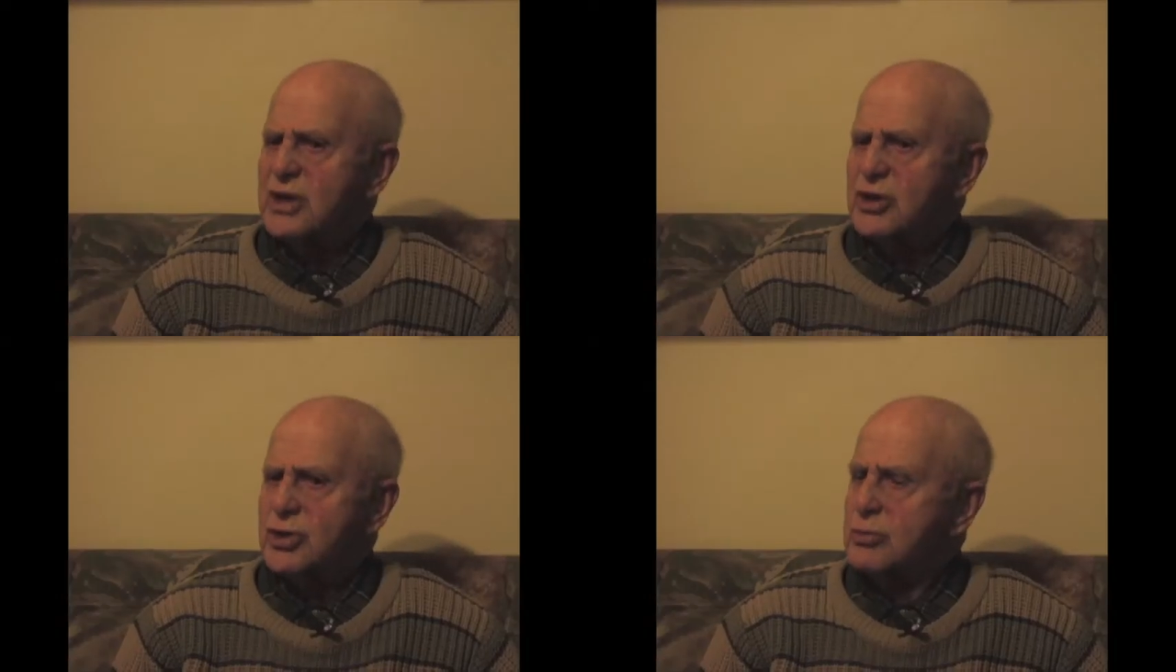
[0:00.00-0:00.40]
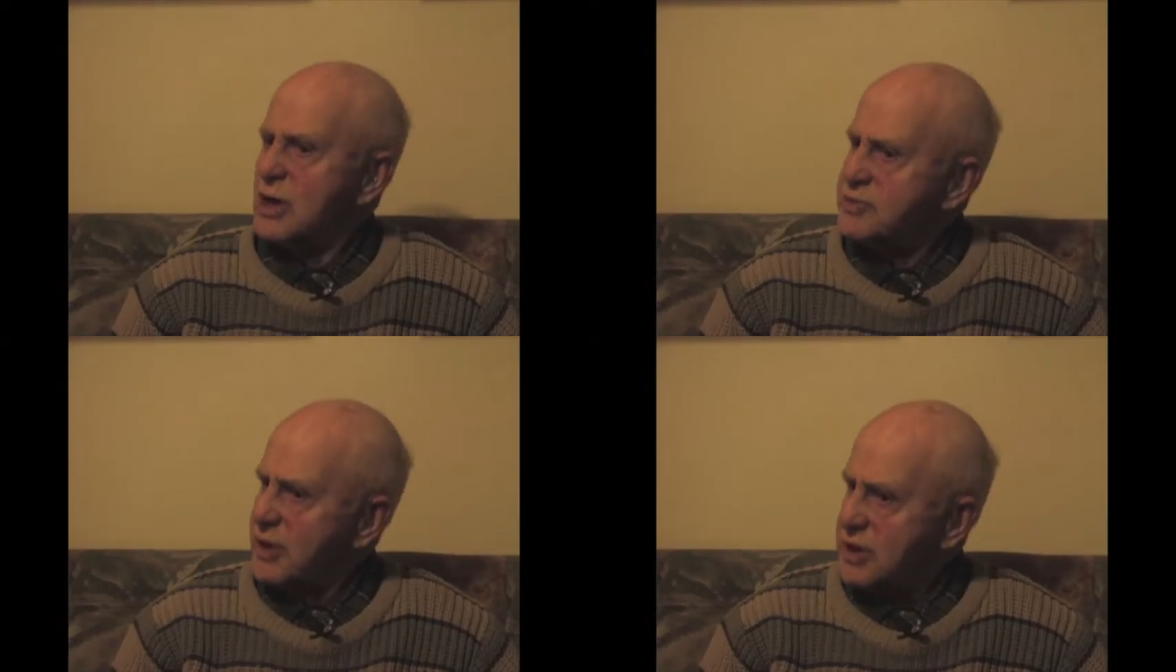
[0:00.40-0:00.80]
too
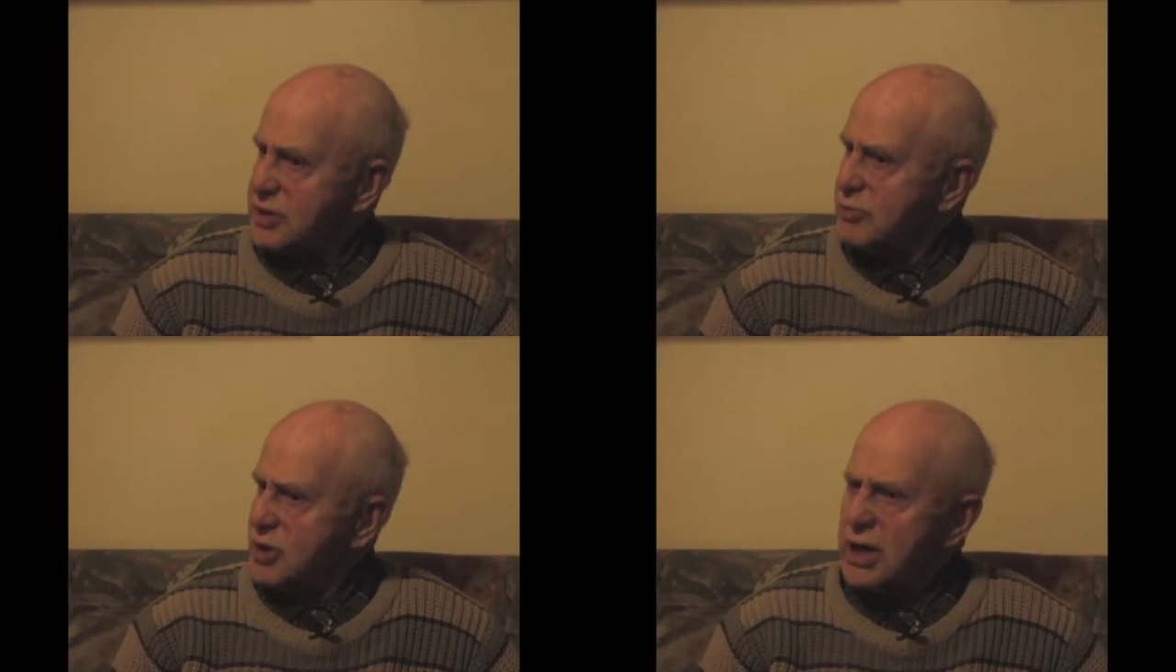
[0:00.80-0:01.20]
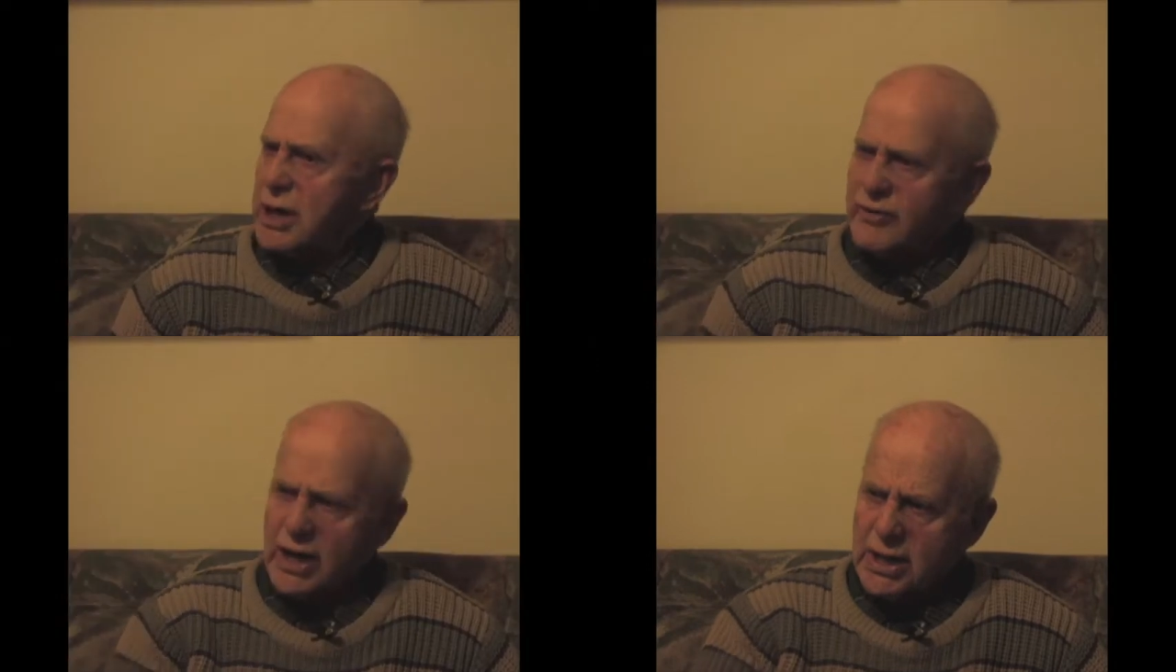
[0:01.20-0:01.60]
much because there was
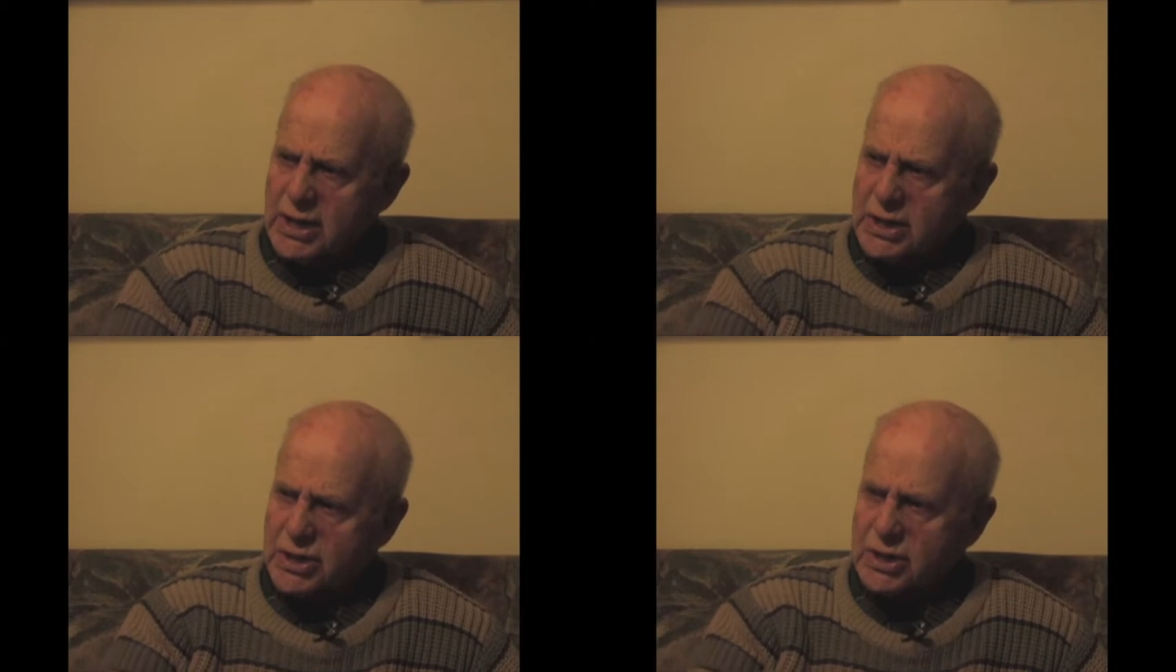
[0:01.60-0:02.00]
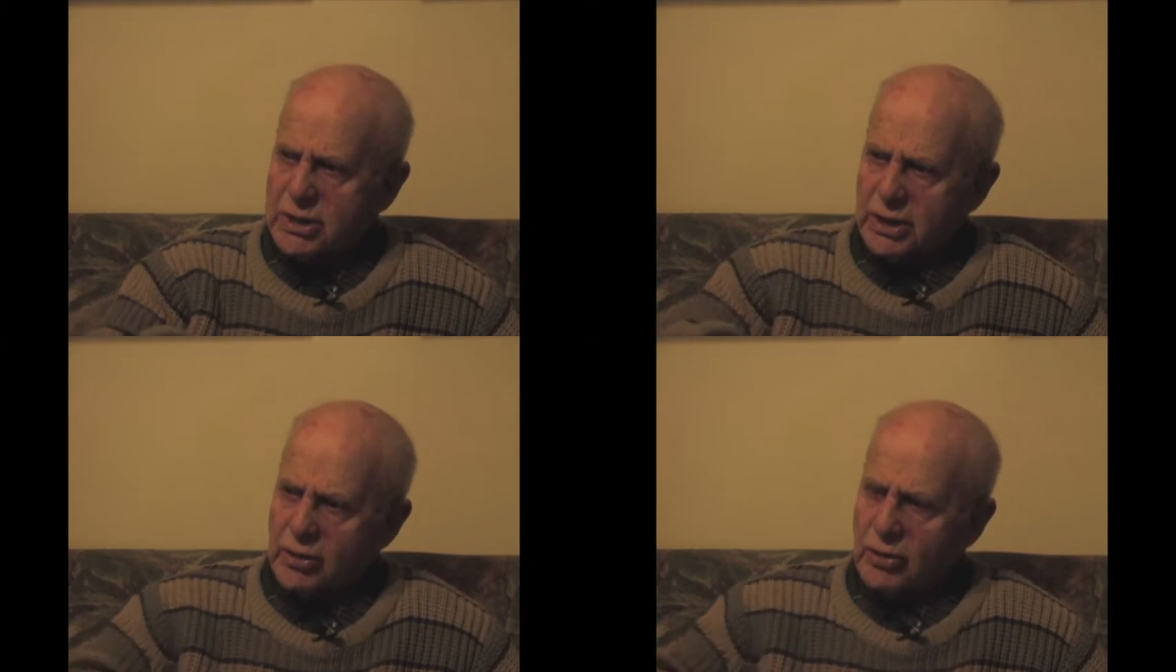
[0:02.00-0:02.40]
kind of a haze,
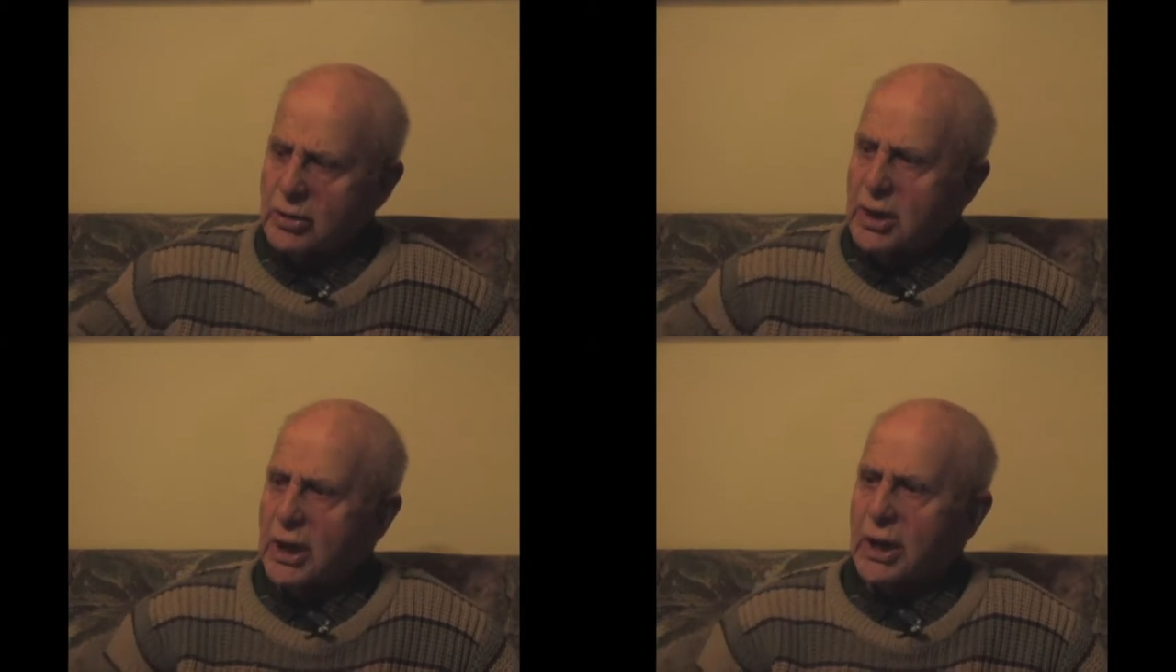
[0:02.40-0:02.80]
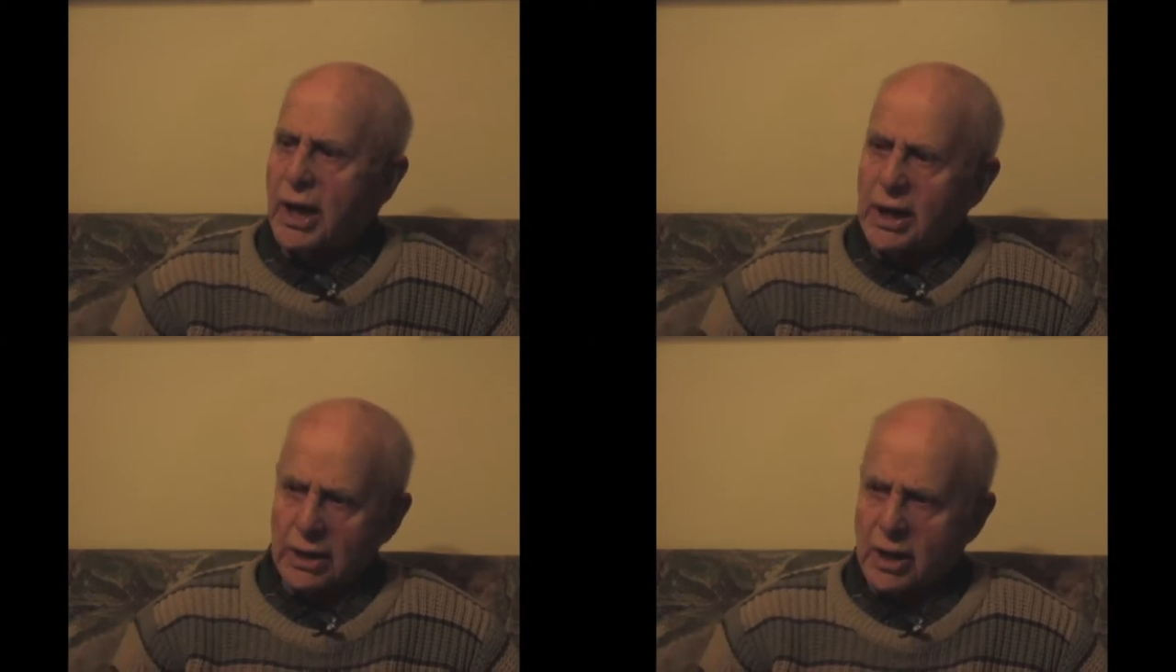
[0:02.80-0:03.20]
you know,
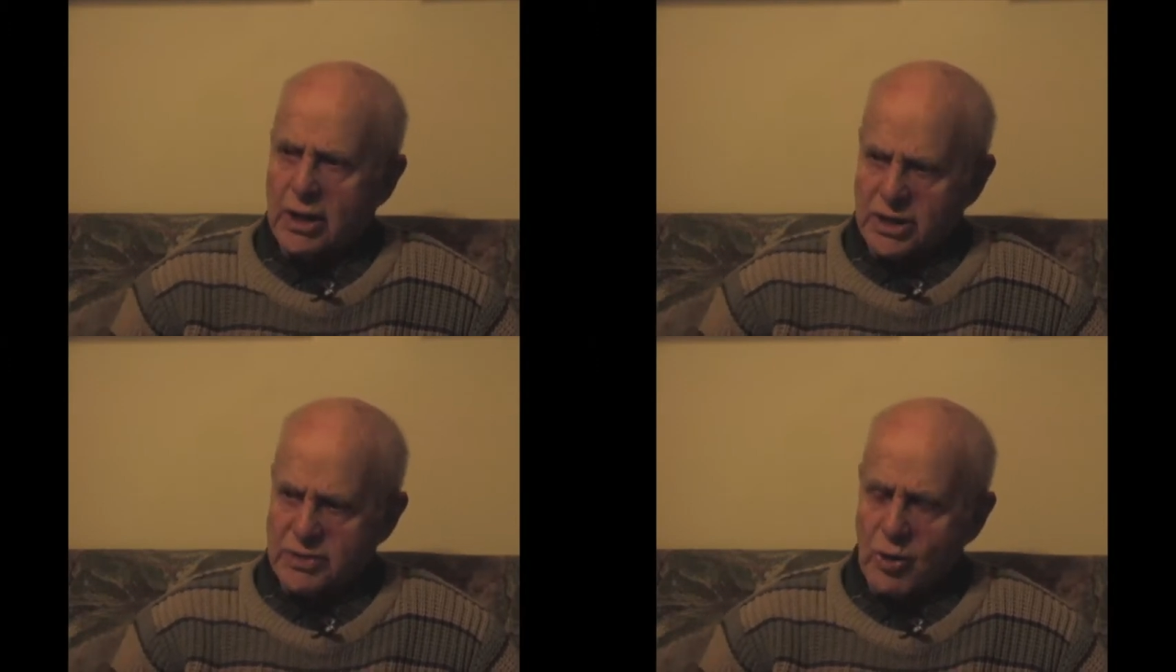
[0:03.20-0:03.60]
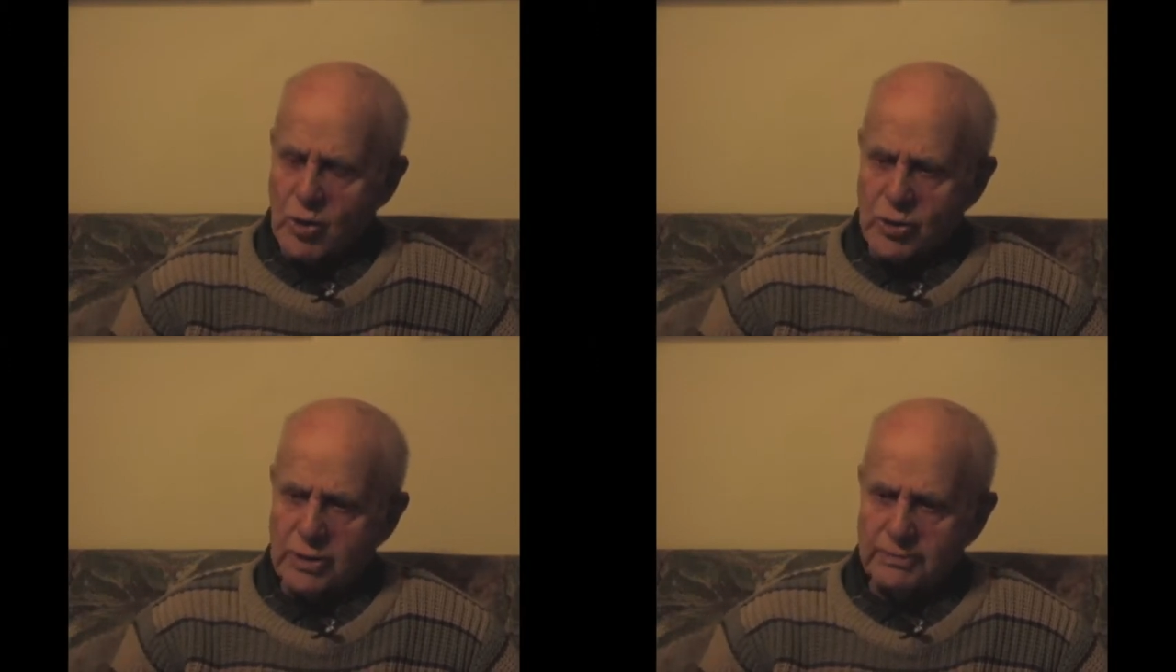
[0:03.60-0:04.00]
and a lot of
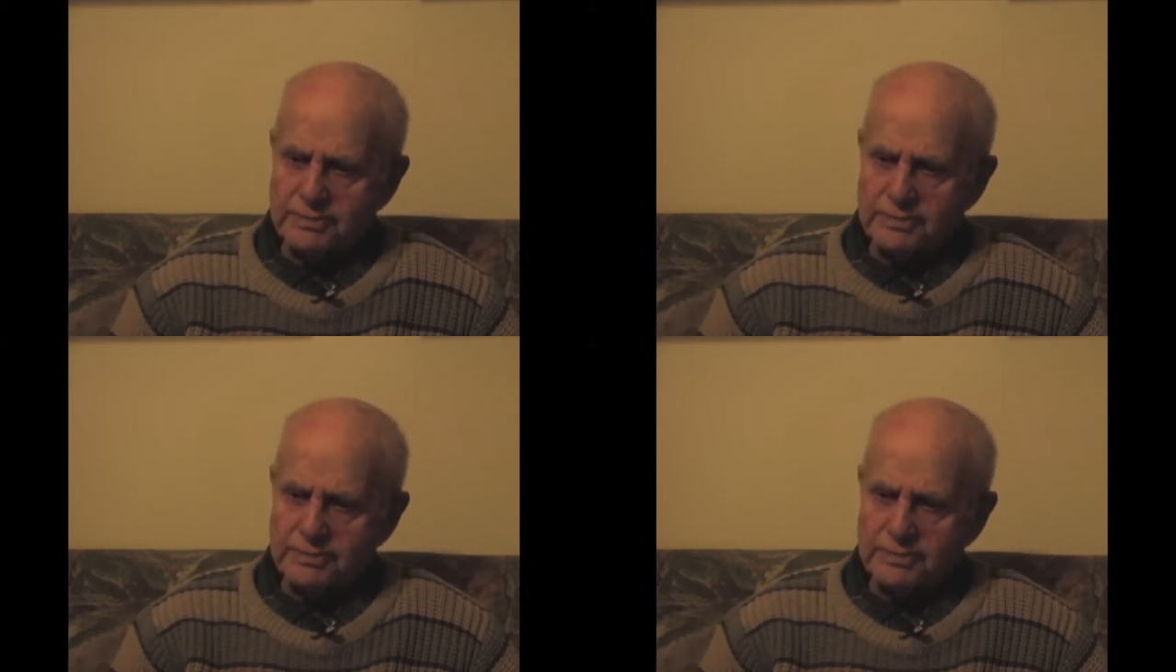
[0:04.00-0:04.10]
smoke.